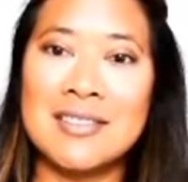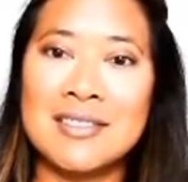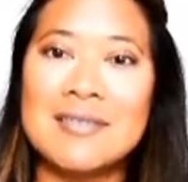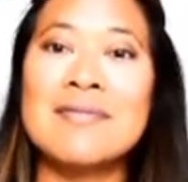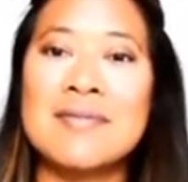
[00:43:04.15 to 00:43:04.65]

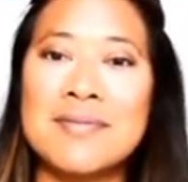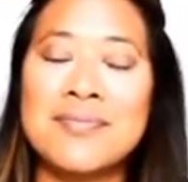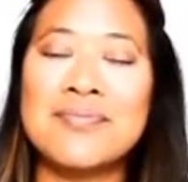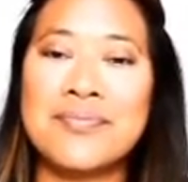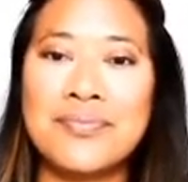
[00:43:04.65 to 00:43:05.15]

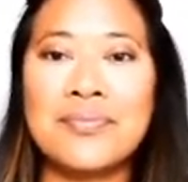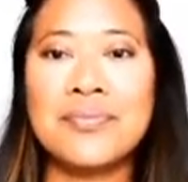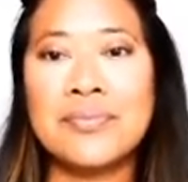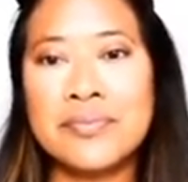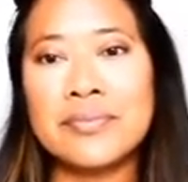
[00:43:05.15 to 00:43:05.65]

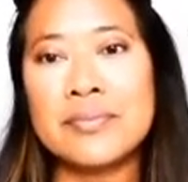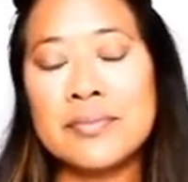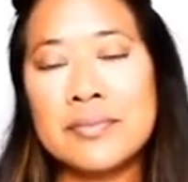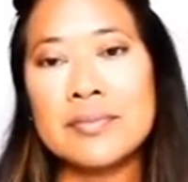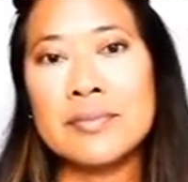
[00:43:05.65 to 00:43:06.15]

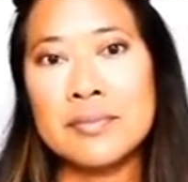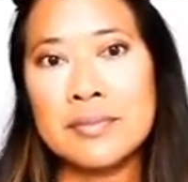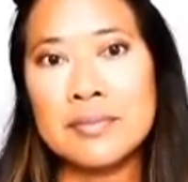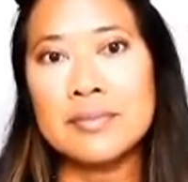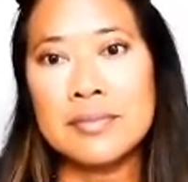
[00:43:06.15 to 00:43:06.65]

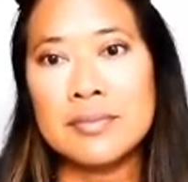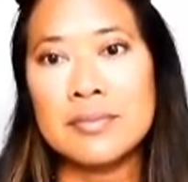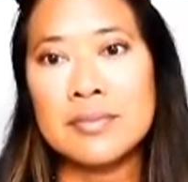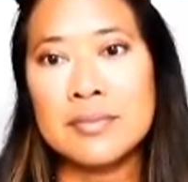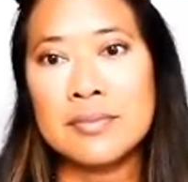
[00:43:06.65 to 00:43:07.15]

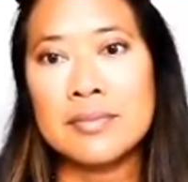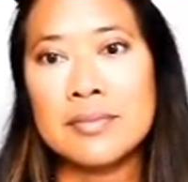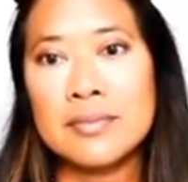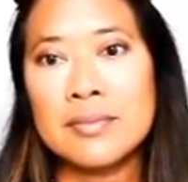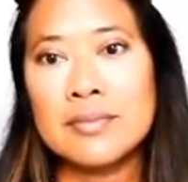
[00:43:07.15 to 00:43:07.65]

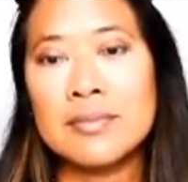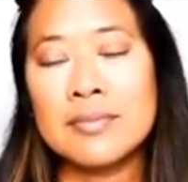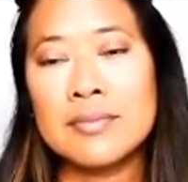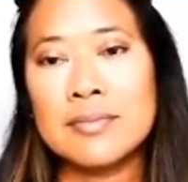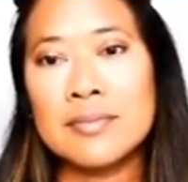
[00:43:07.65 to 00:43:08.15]

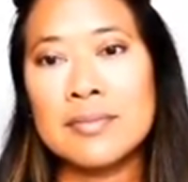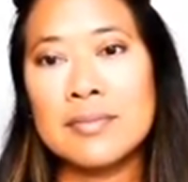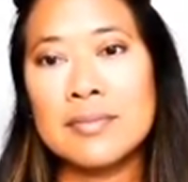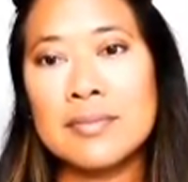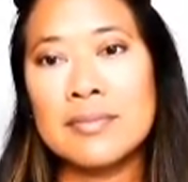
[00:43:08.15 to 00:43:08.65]

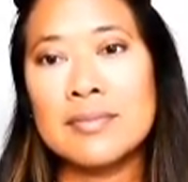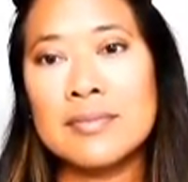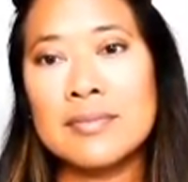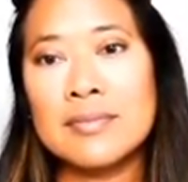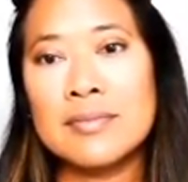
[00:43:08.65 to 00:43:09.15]

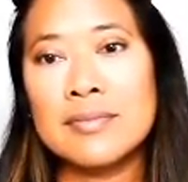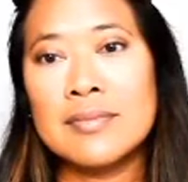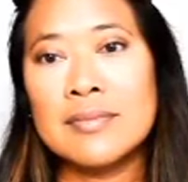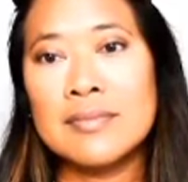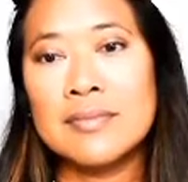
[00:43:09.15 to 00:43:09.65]
[no speech]